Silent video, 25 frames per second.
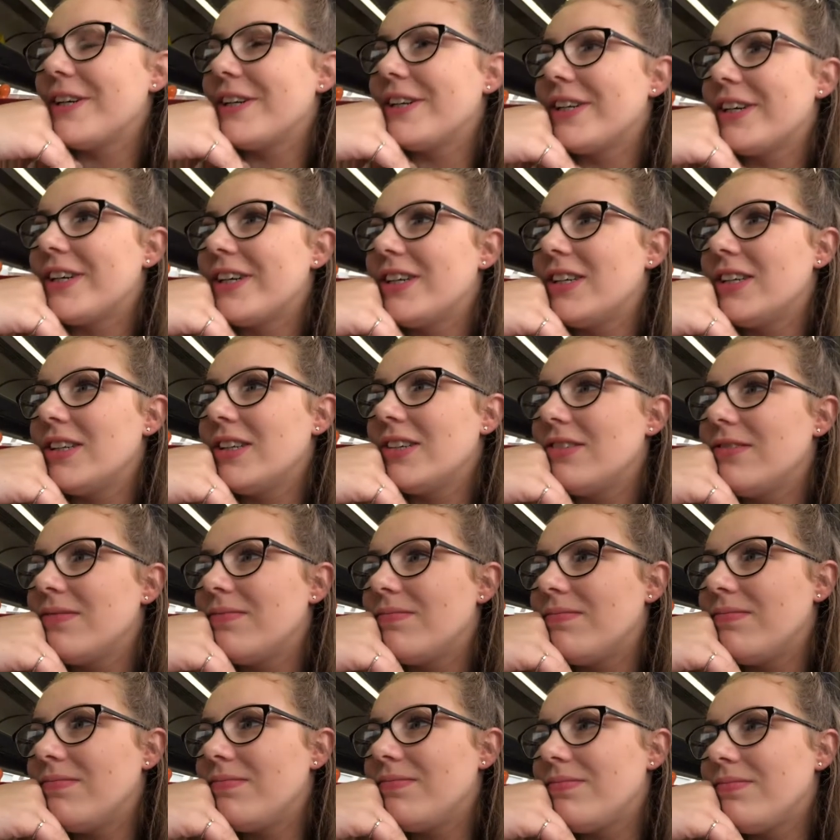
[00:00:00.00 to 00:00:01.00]
very tired.
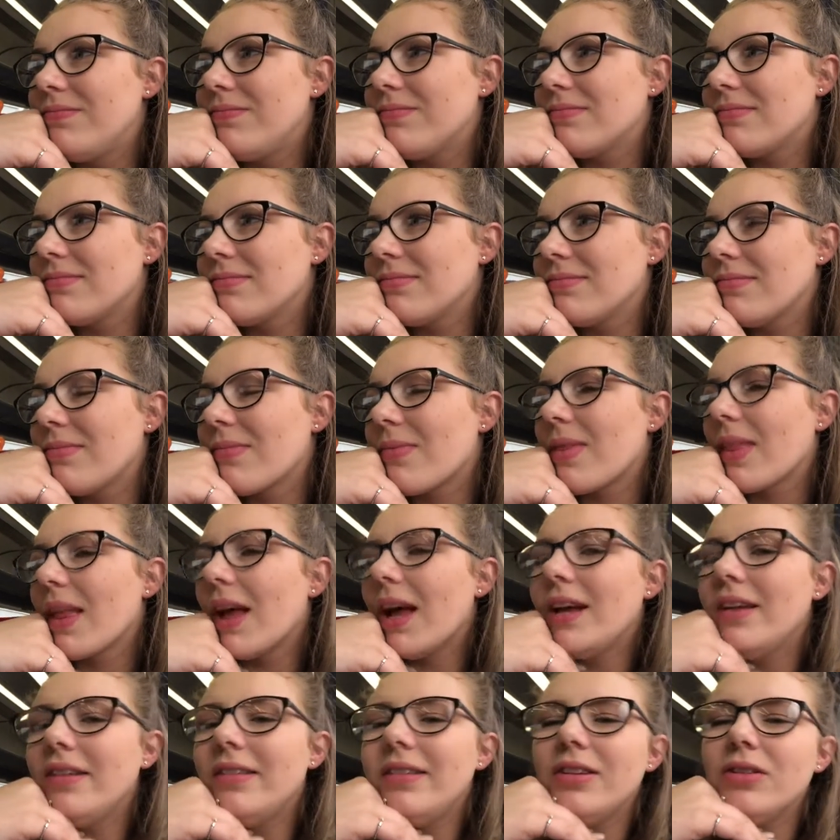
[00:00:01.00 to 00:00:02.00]

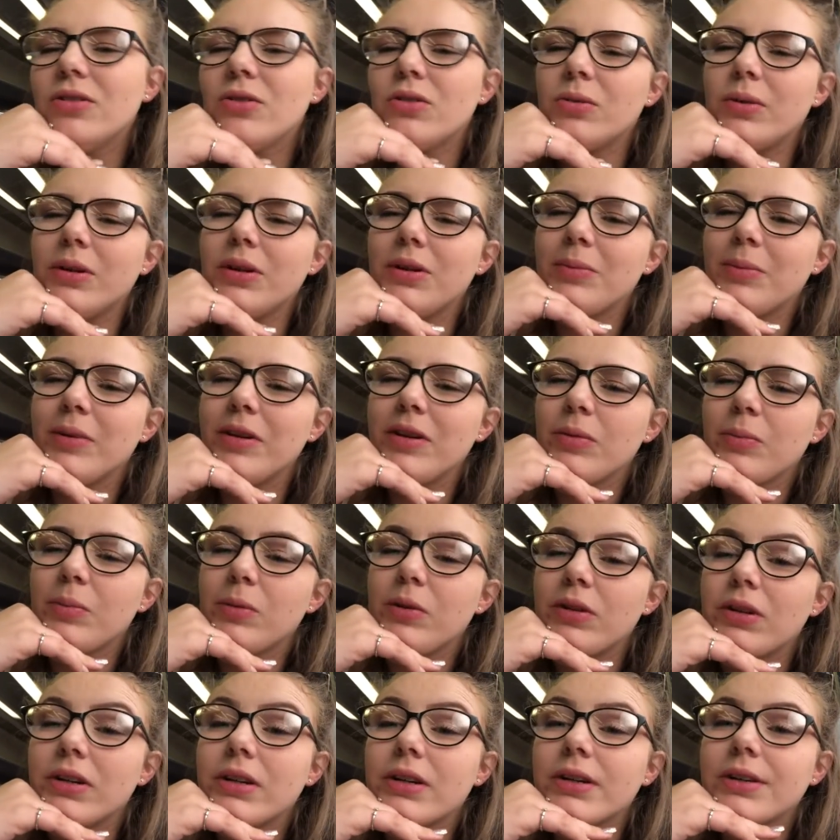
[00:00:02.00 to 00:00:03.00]
Editing always makes
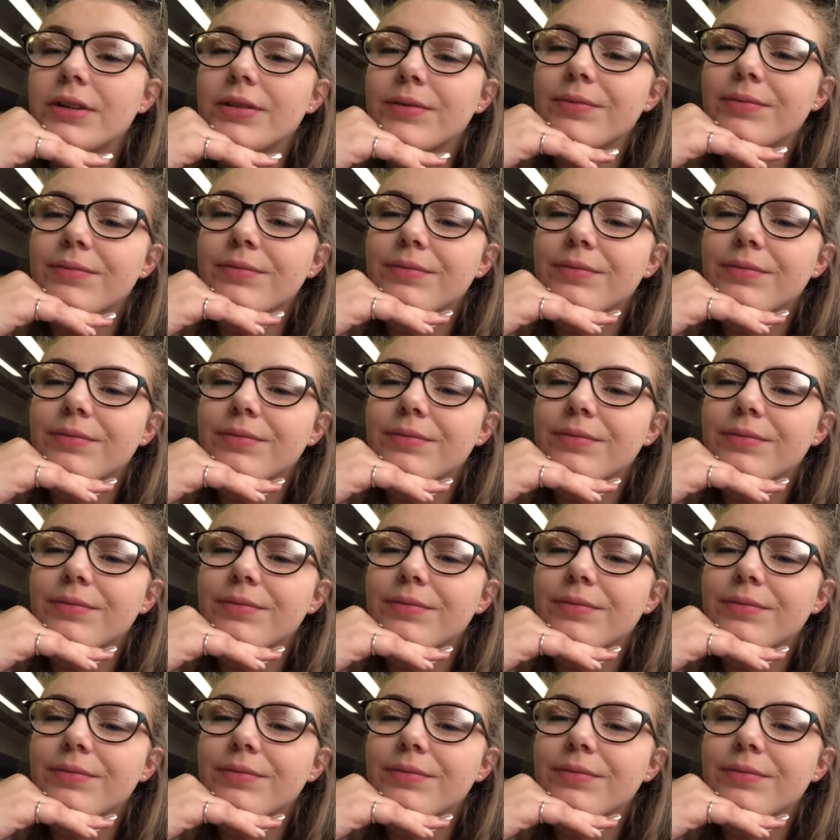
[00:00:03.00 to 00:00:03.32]
me tired,